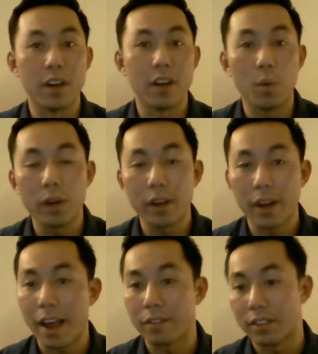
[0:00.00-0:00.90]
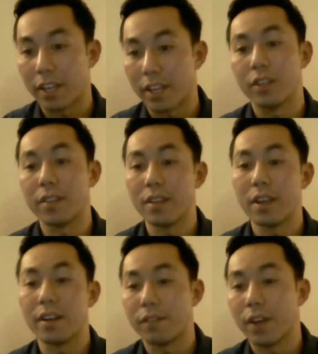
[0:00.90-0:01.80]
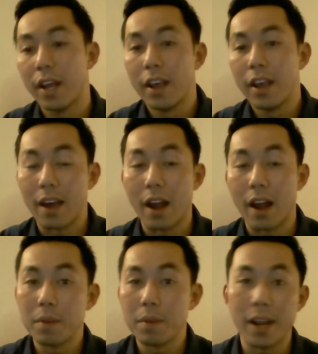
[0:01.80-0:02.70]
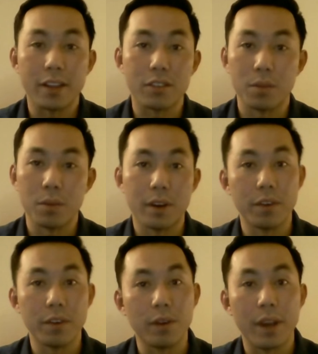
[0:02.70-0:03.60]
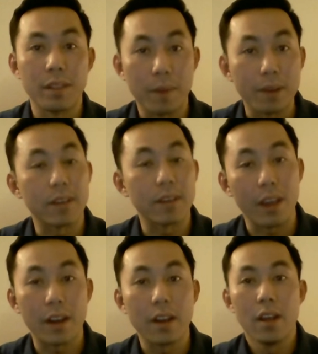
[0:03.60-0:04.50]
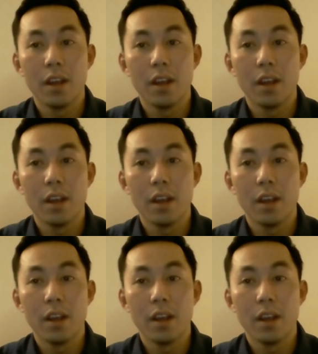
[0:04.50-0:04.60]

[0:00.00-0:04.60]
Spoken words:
We're going to have a section at the end of it that I'm going to answer whatever you can, the best I can.